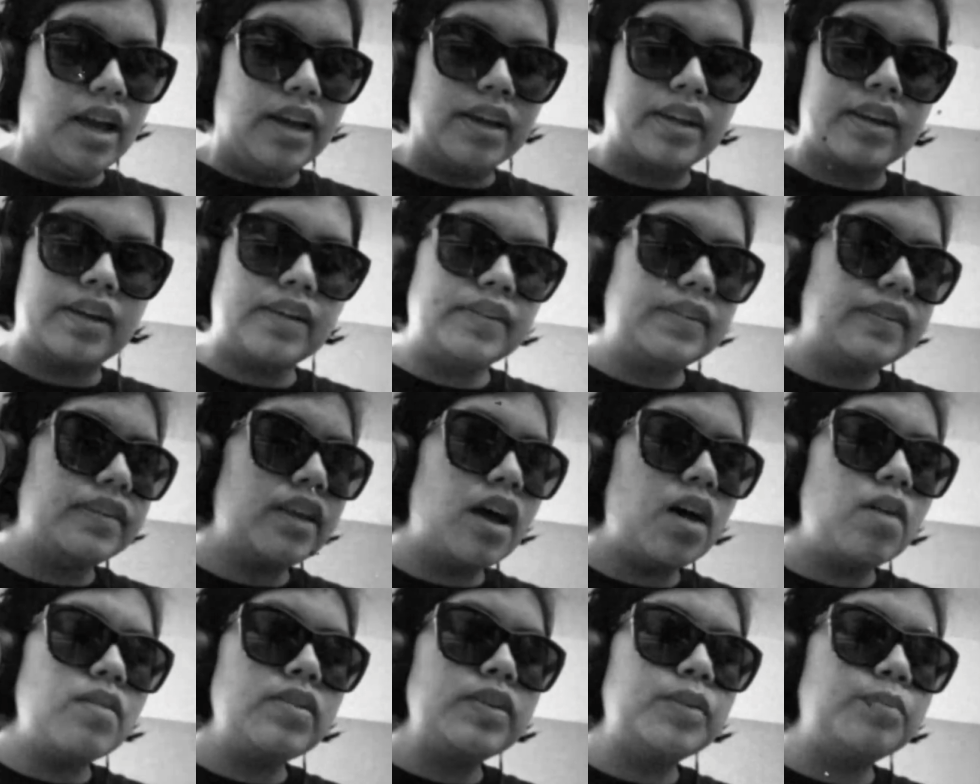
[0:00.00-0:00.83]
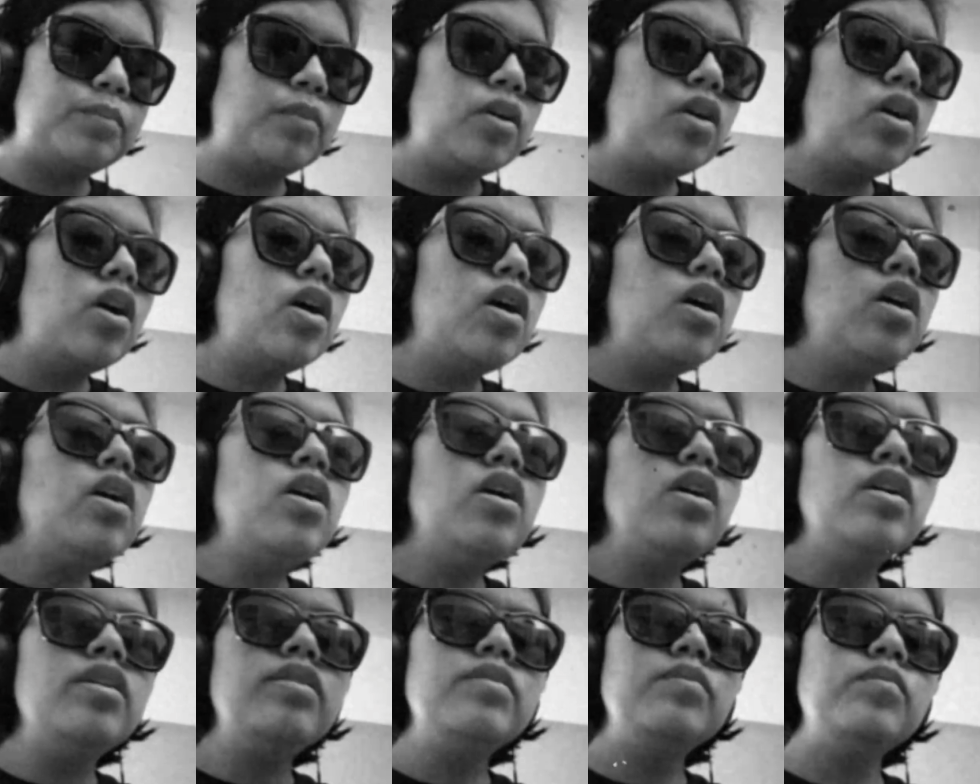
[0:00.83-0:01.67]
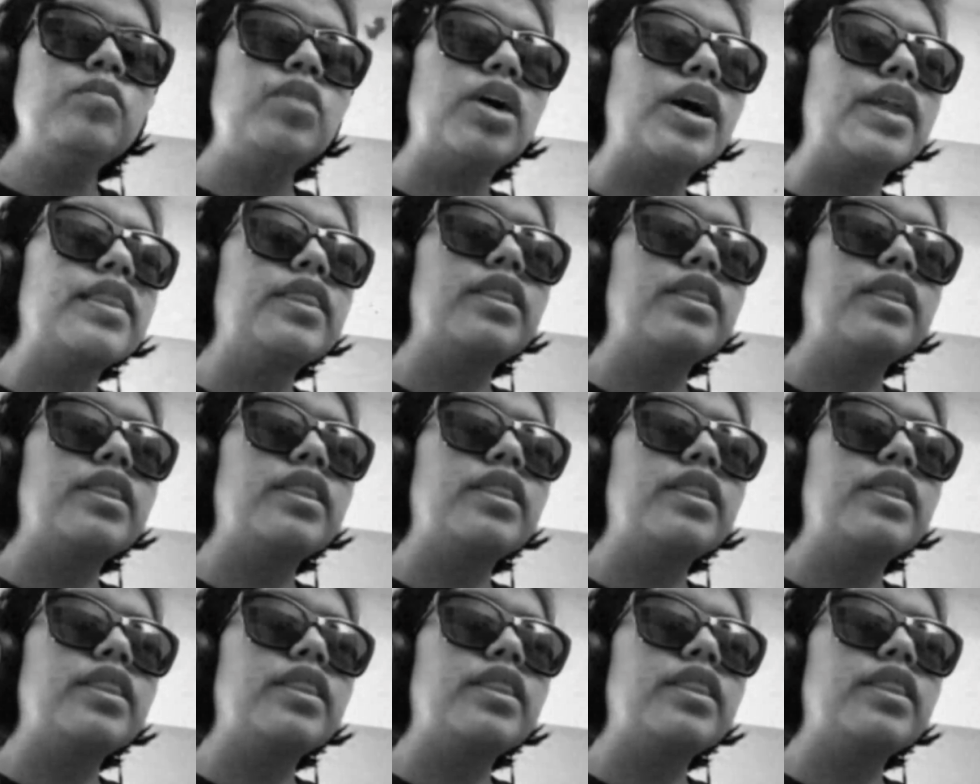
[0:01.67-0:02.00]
Cause I was born with